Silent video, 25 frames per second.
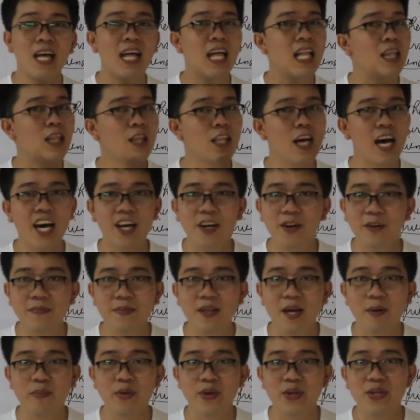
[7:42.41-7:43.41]
a lot of
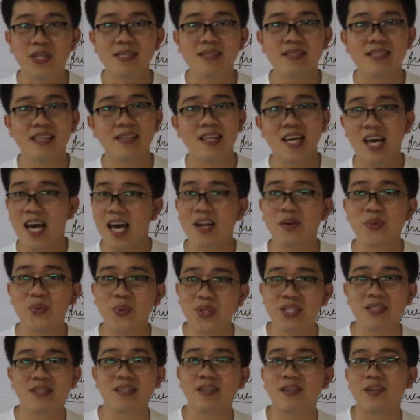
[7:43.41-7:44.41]
numbers that end
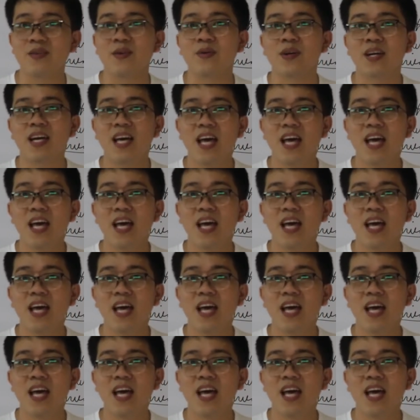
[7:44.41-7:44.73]
with 0.